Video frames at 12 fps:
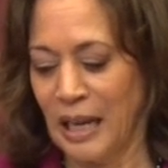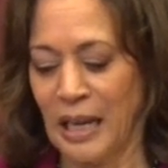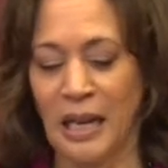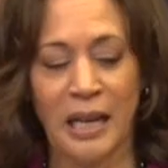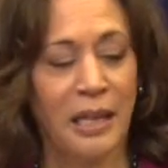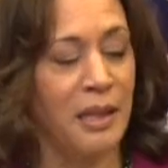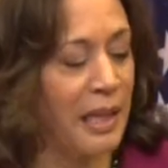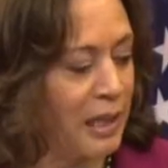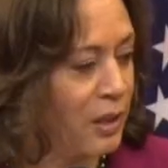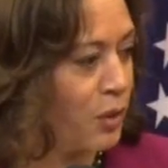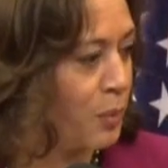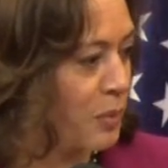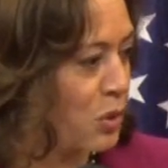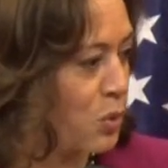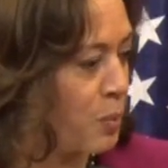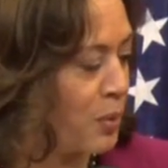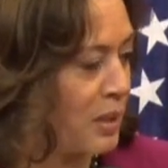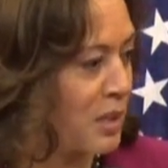And I thank you, Mr.
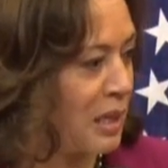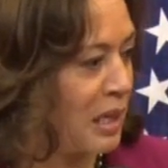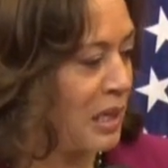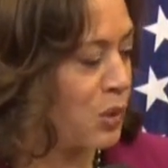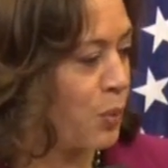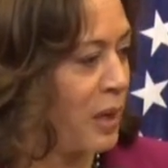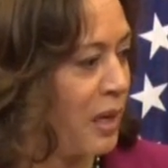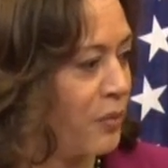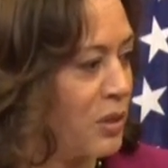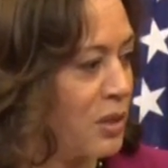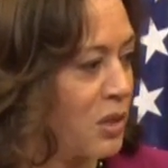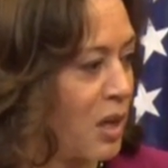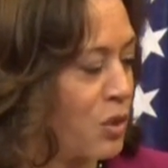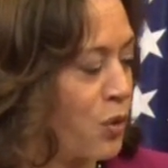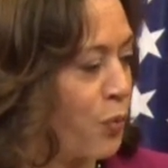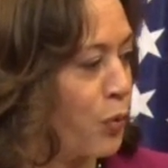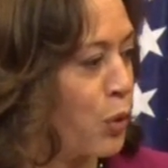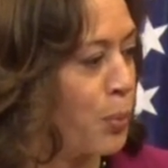President, as we have discussed,
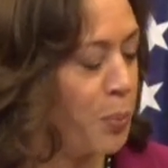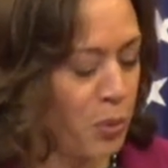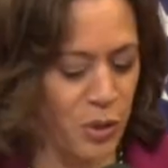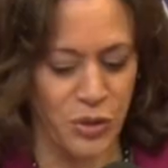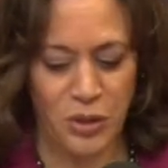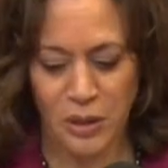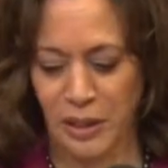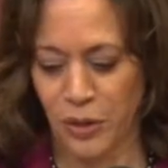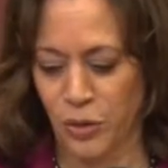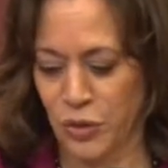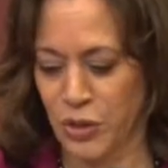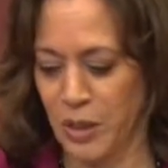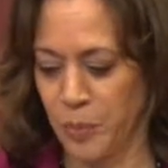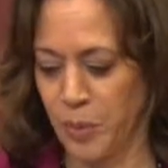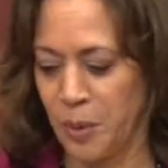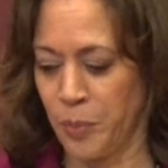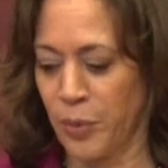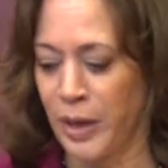for your personal leadership
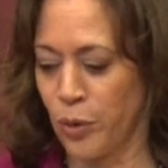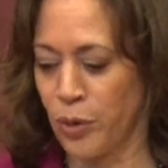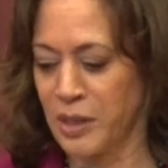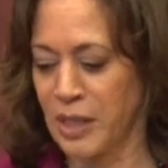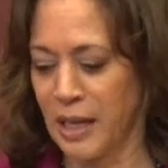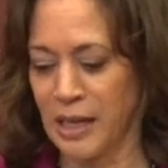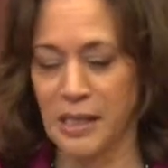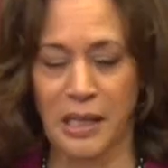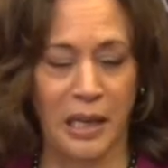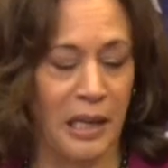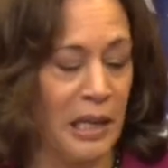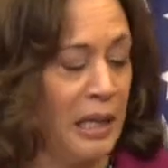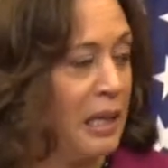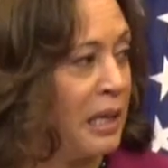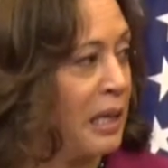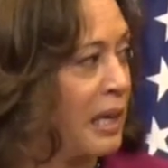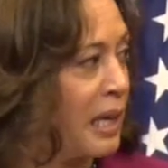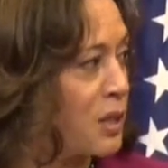in prioritizing
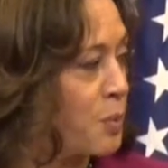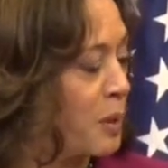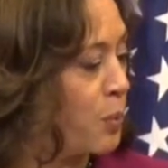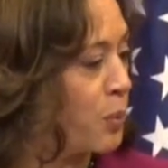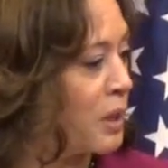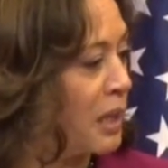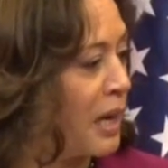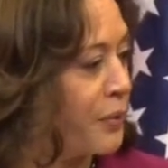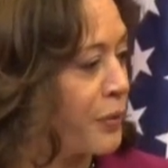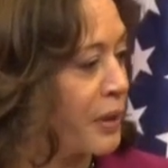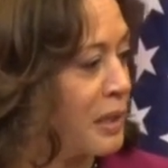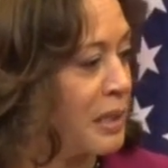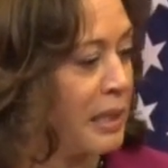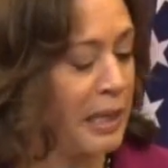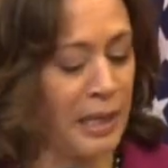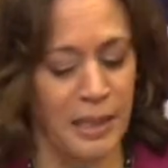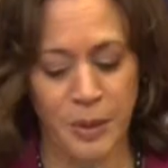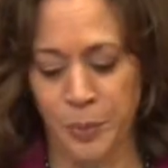engagement with the African
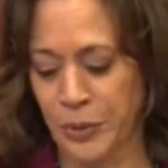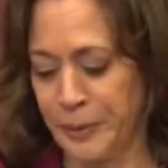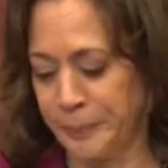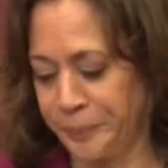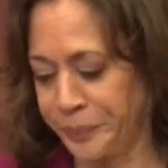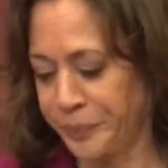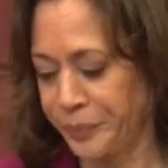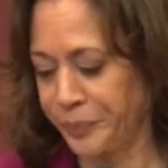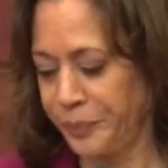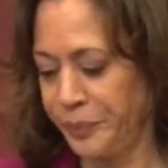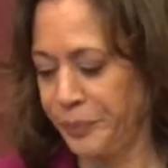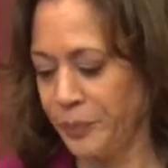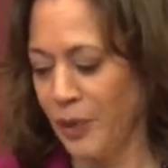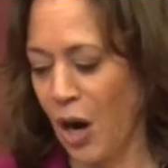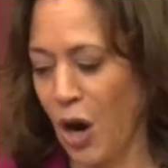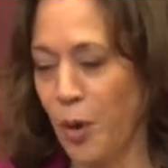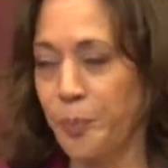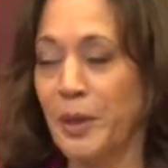diaspora.
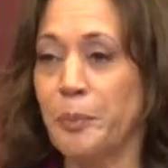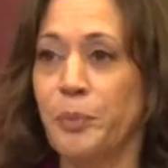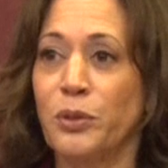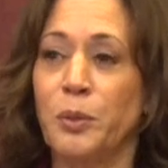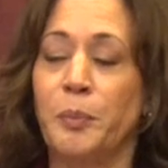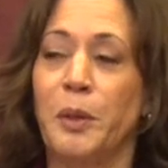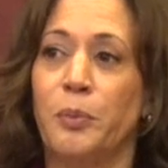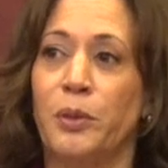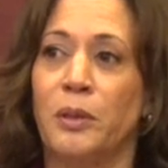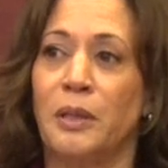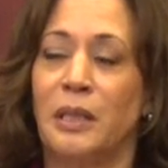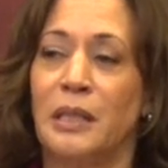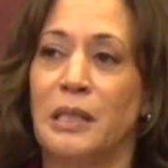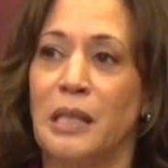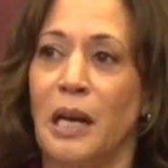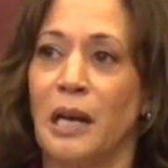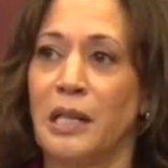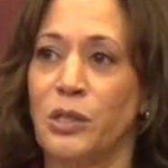Our people-to-people
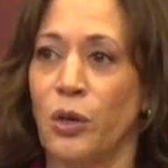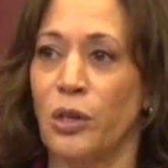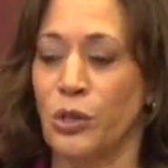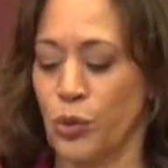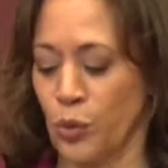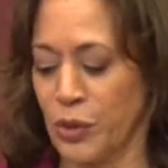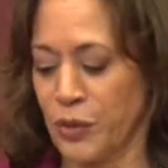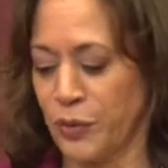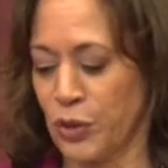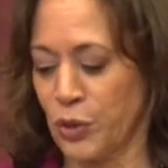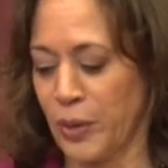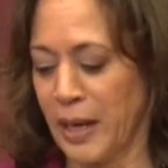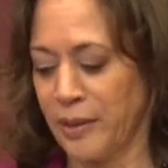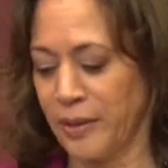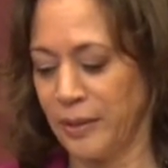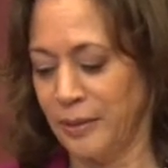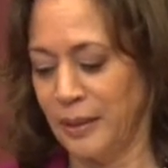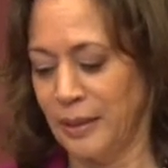ties are a source of strength,